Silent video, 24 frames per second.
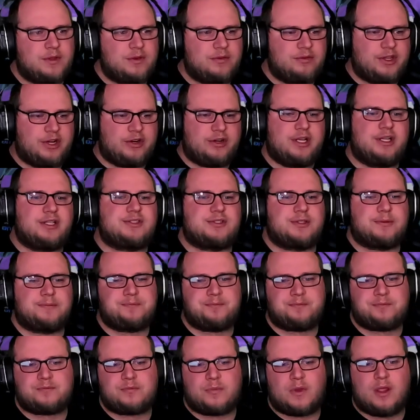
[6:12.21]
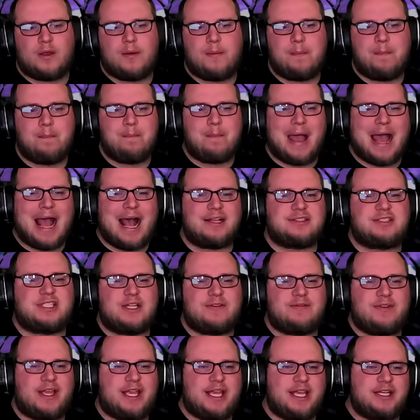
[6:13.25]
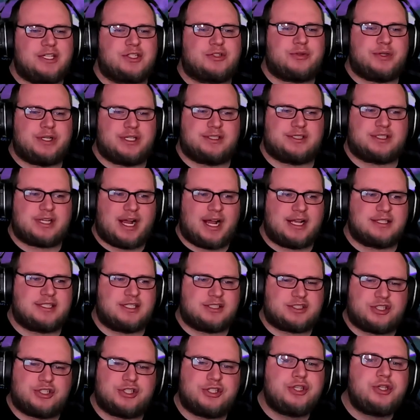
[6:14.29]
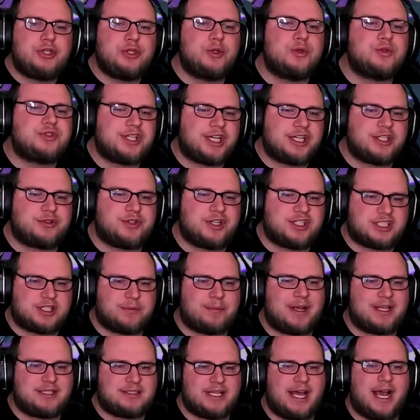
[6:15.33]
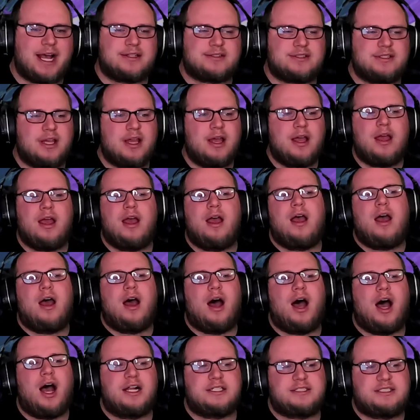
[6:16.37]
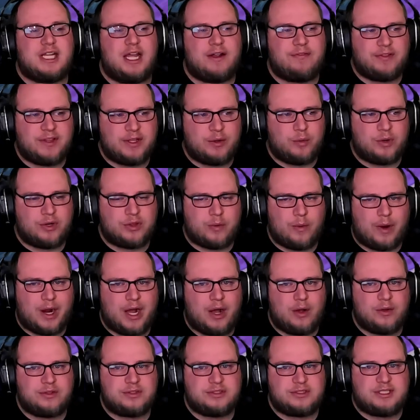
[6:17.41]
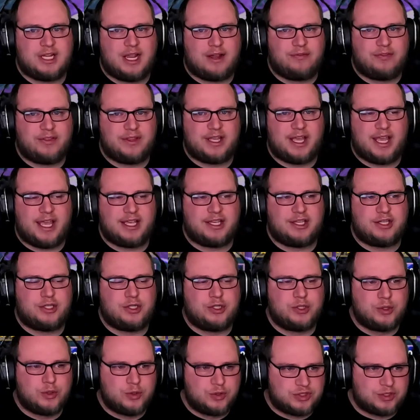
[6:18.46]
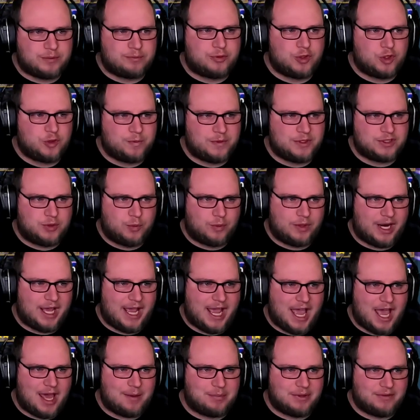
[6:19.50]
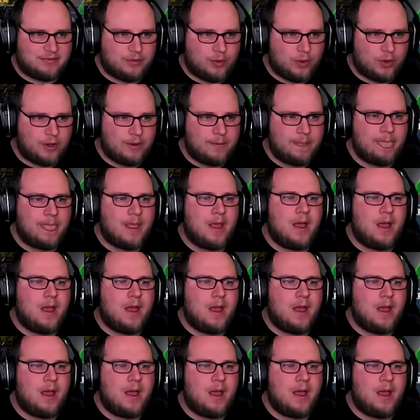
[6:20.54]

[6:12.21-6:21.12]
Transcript: There it is. Massive increase, guys. That's a huge increase in my stats. Definitely worthwhile. Definitely a huge improvement to what I had before.